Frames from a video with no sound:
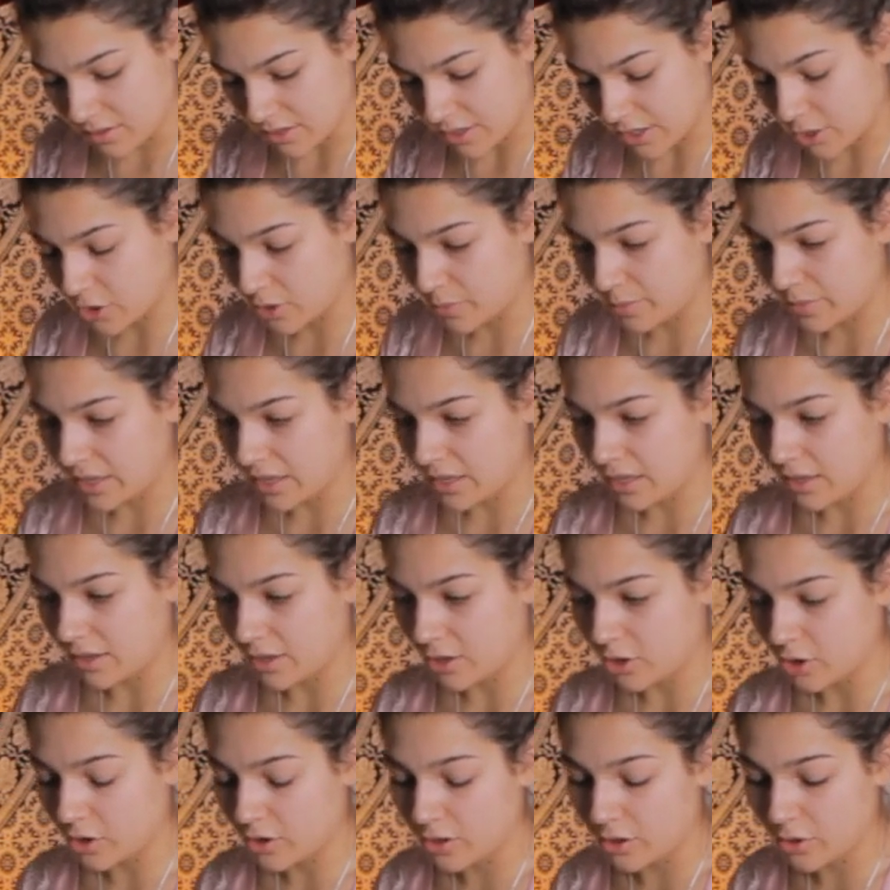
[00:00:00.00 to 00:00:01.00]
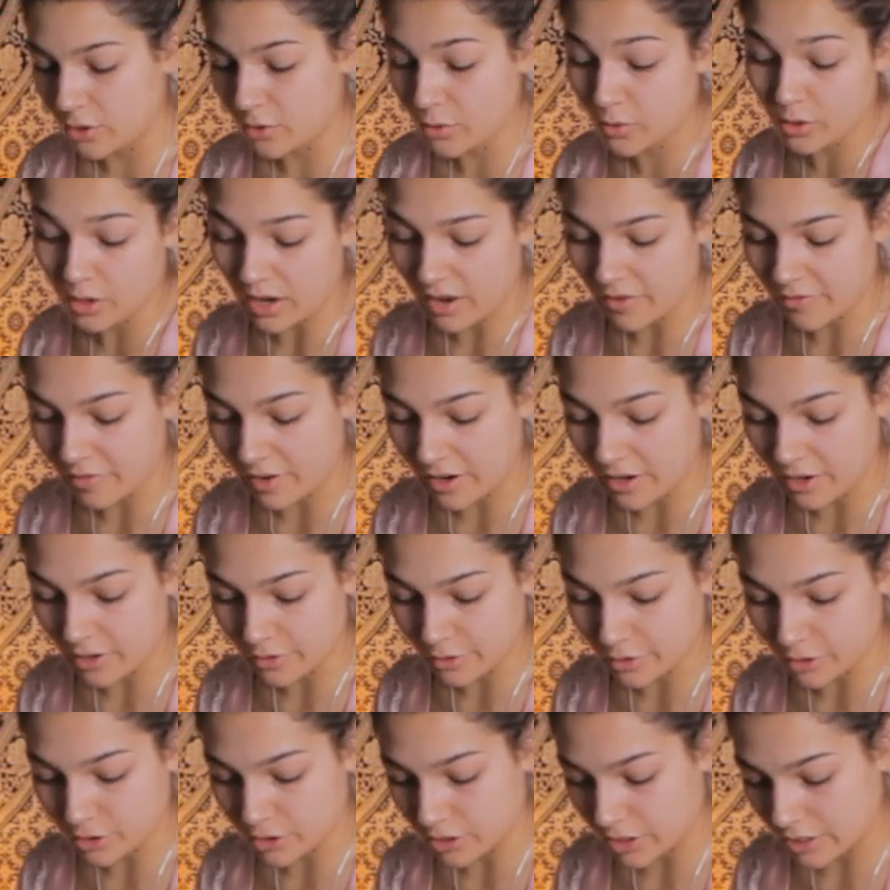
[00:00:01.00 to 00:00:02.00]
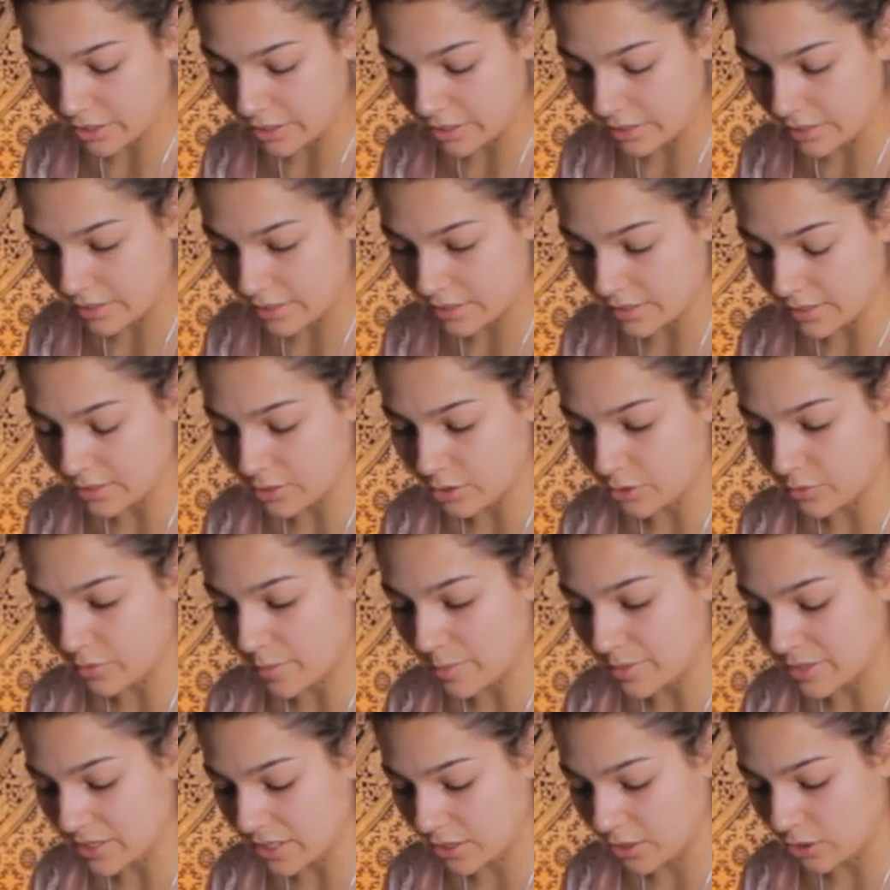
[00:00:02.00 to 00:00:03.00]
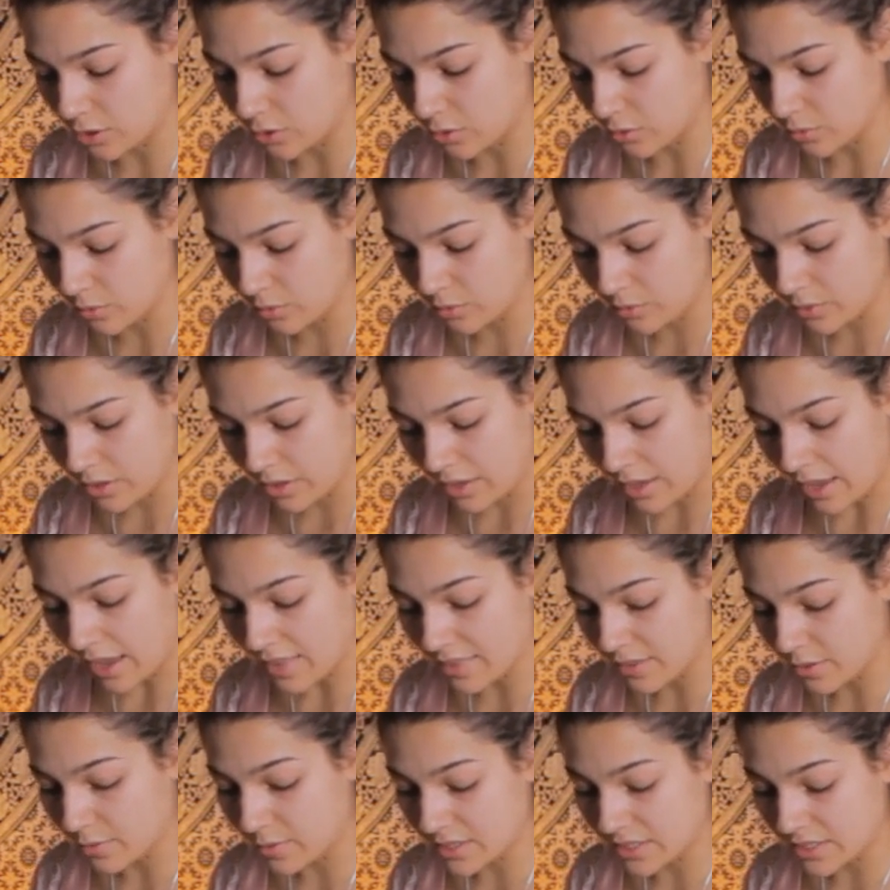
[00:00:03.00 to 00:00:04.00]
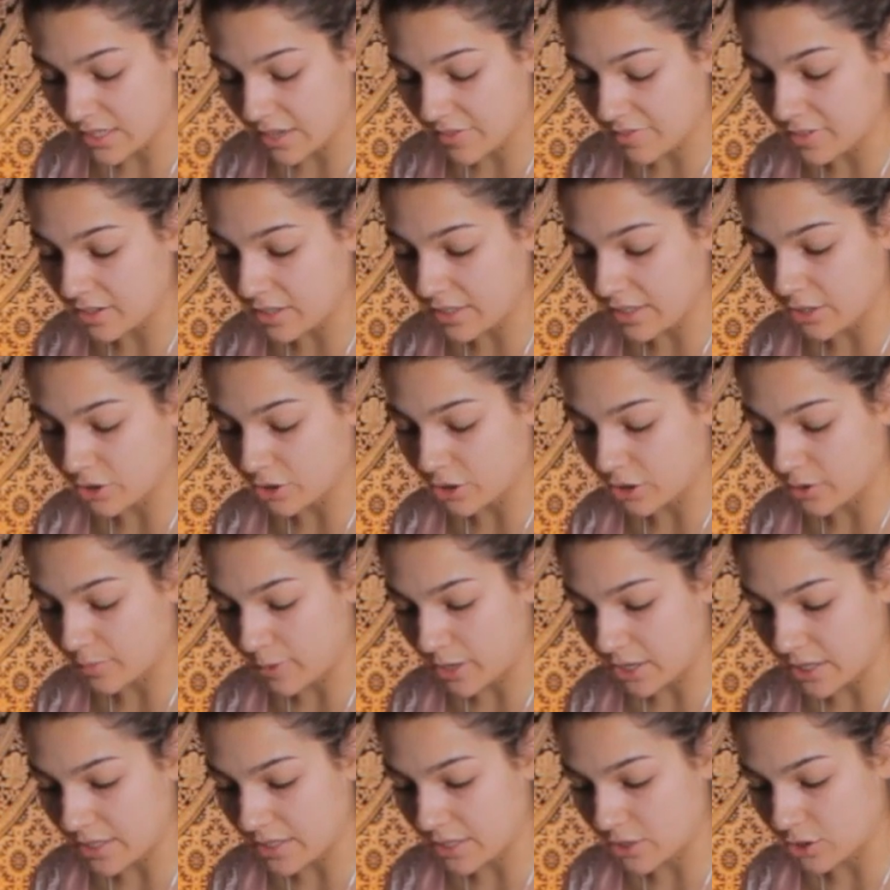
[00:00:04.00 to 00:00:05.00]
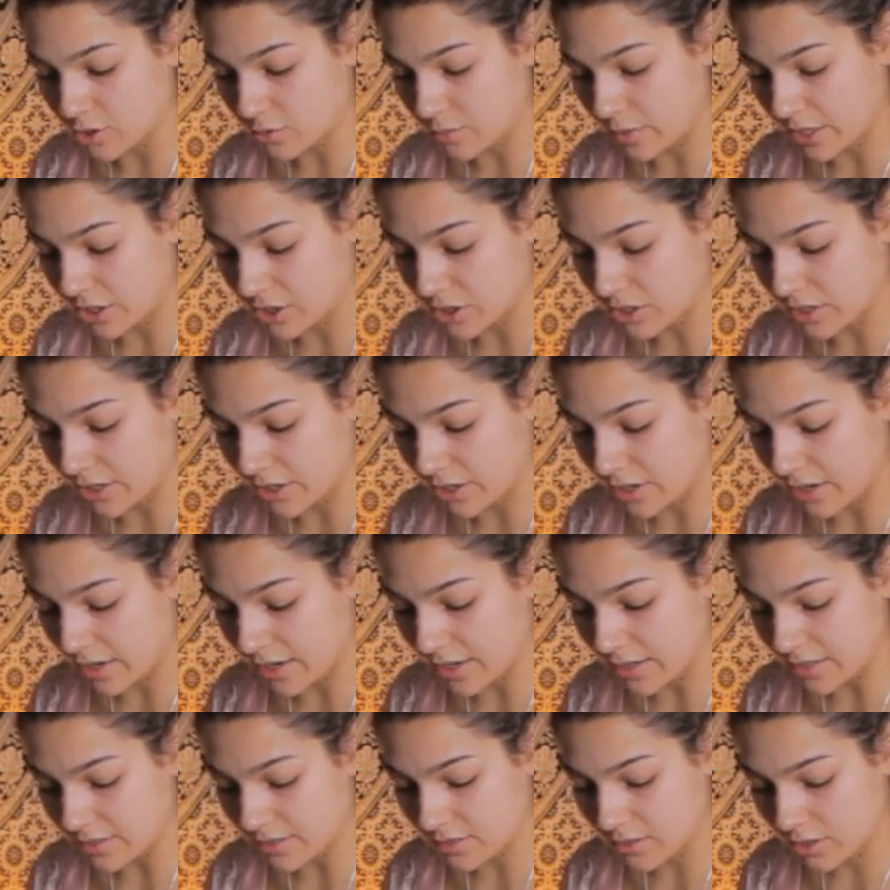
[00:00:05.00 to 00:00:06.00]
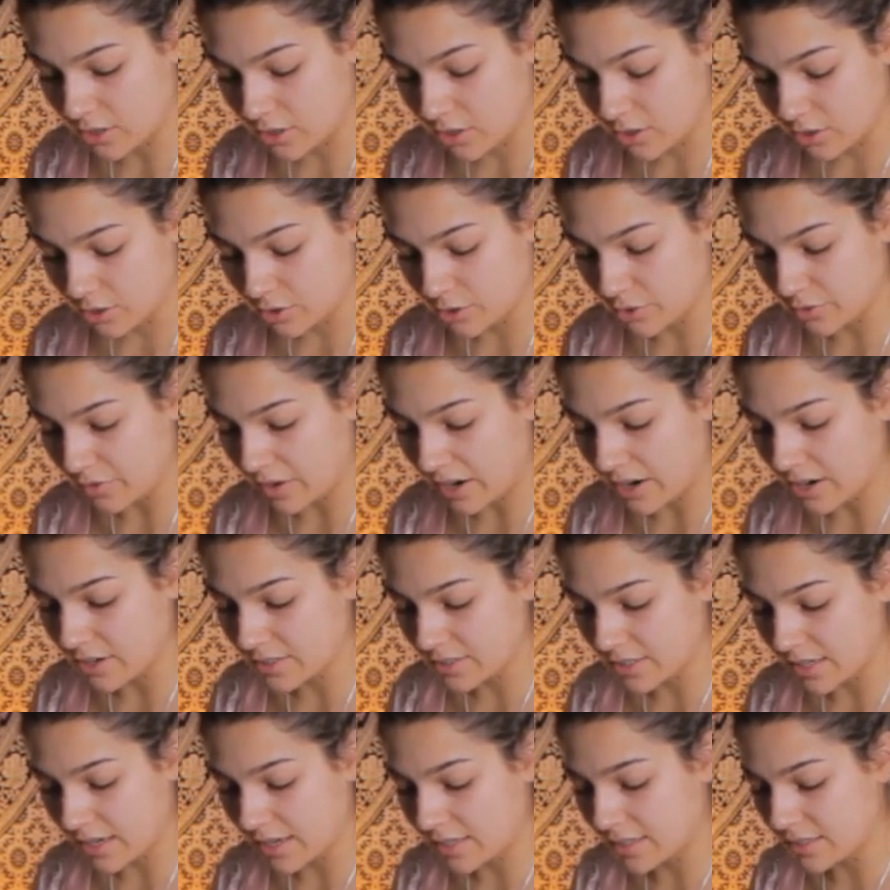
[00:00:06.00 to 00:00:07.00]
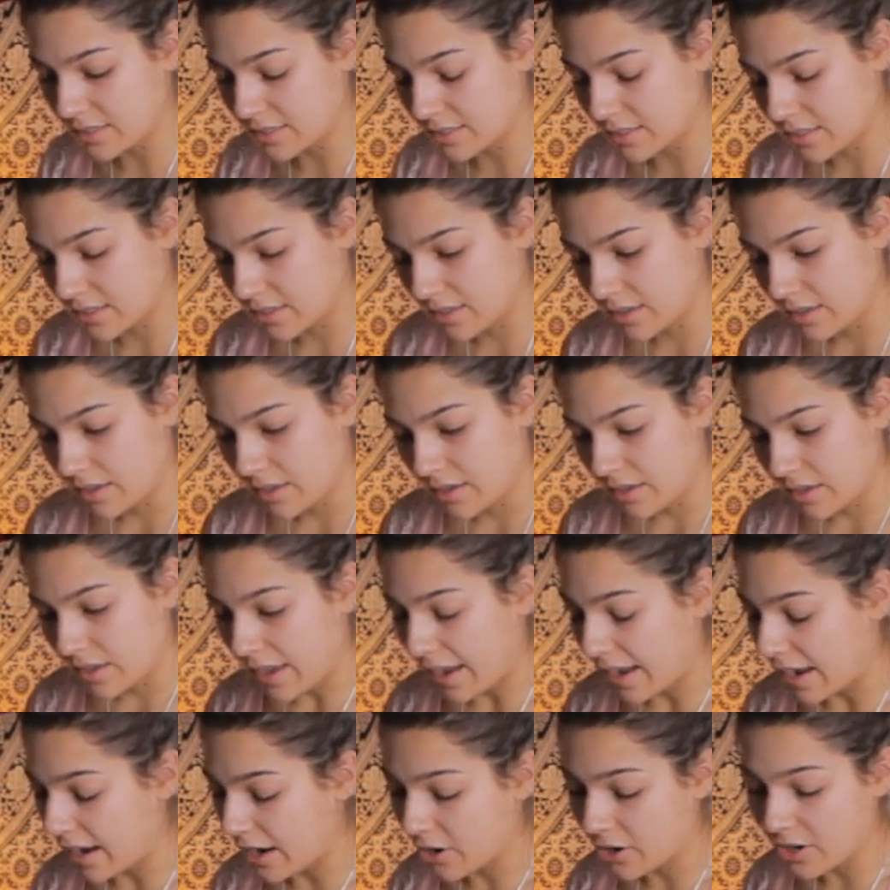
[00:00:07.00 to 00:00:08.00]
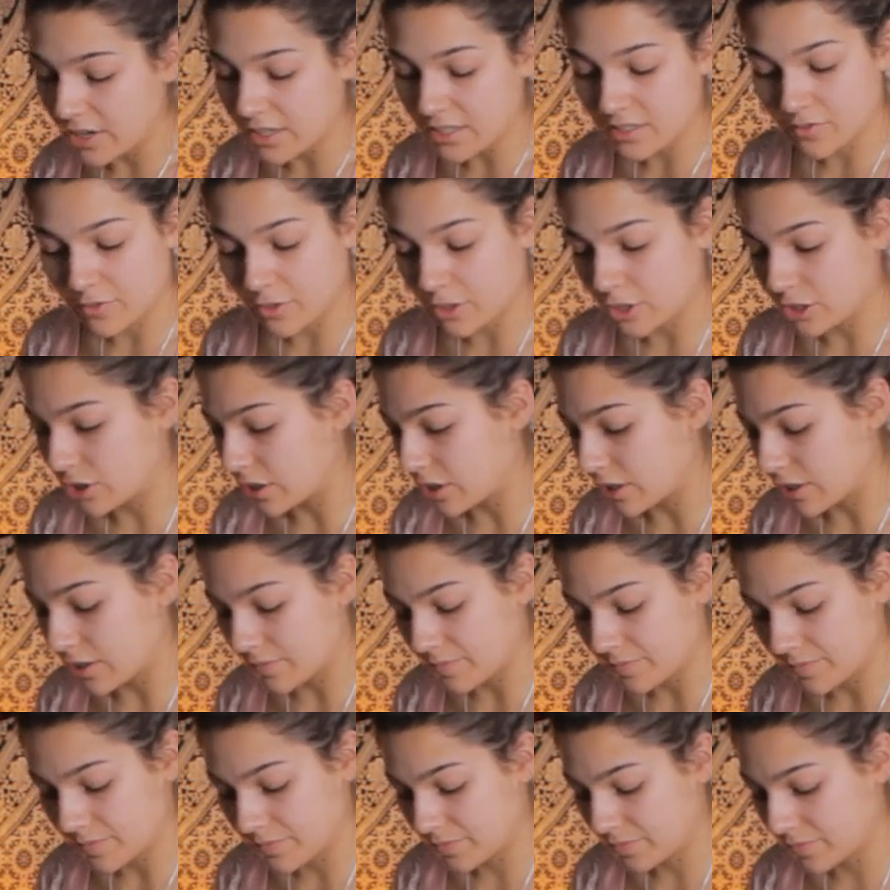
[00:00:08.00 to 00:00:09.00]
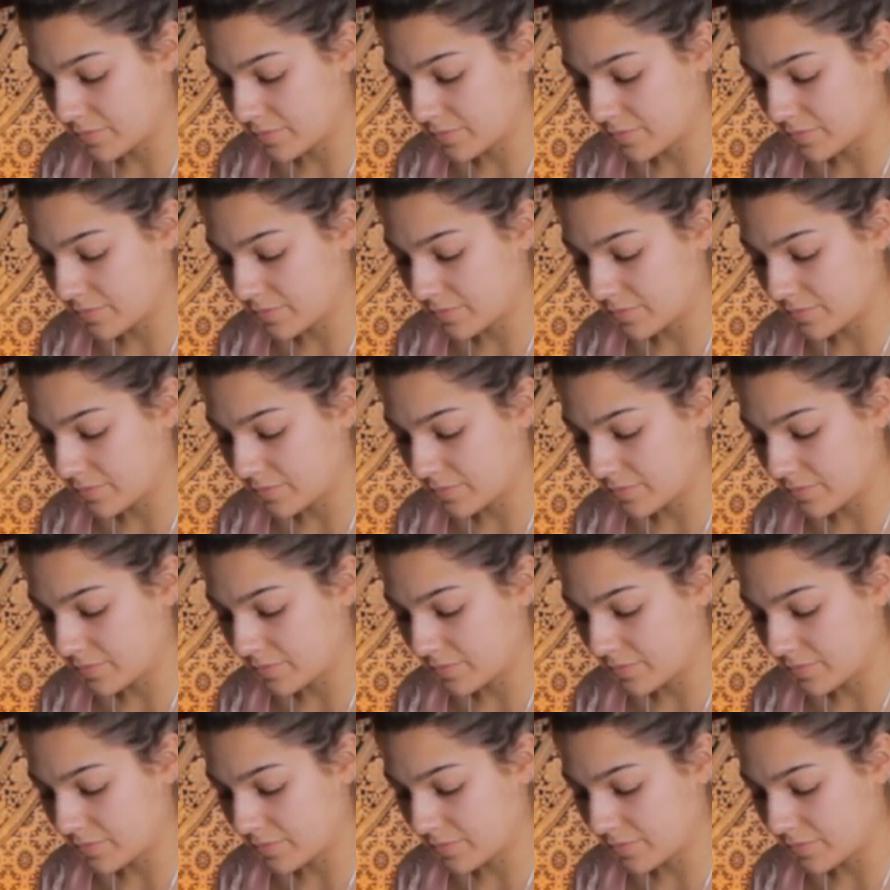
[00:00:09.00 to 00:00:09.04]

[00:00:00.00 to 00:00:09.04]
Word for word: It could be you could, you could have fire in your chart and this could represent you. And there was definitely a third party situation here, guys. Two fire signs, Aries for sure.